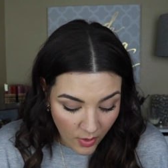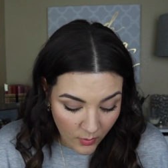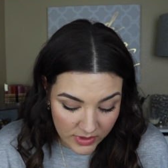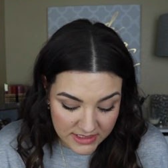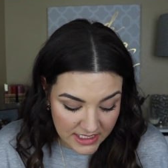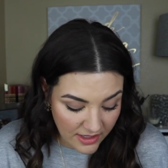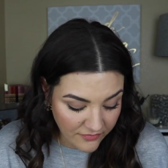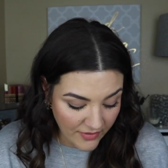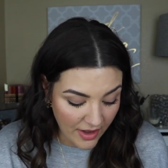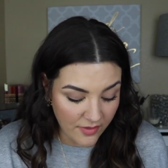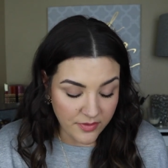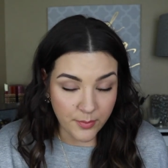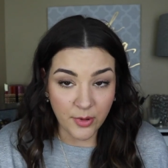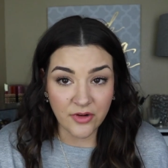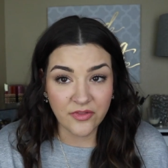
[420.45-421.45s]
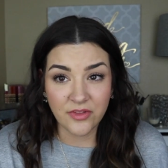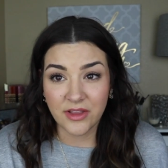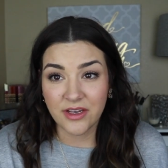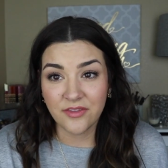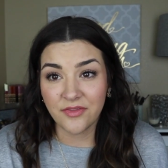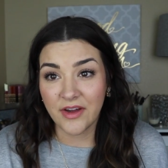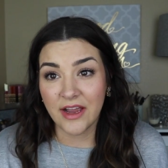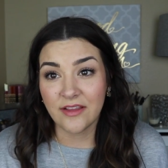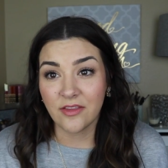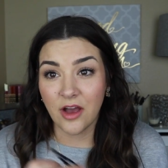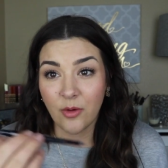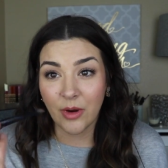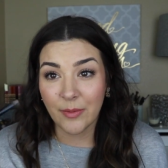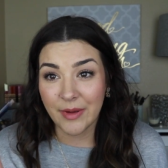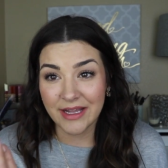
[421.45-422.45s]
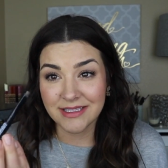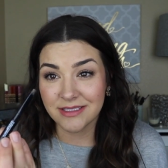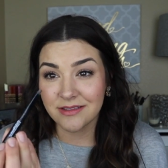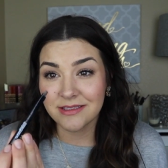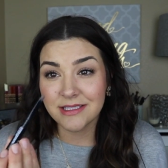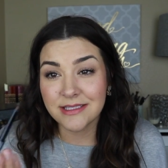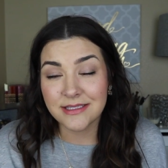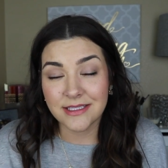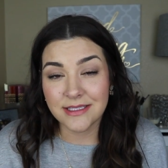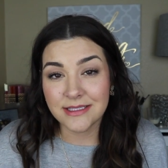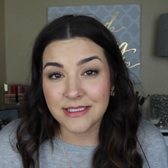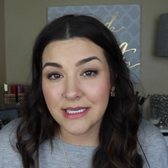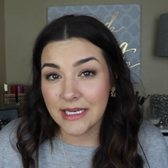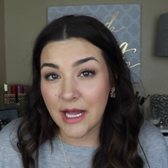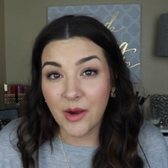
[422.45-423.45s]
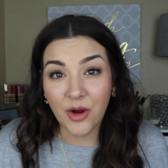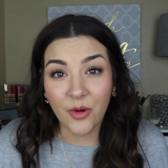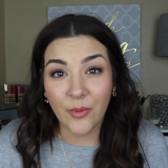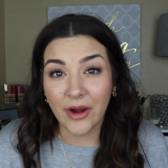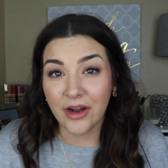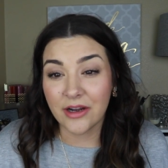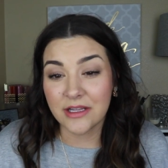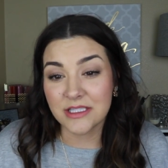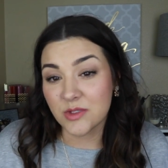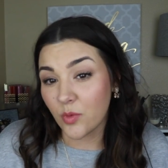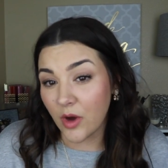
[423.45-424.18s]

Once I found the perfectly defined long wear pencil, it's a 16-hour wear and it's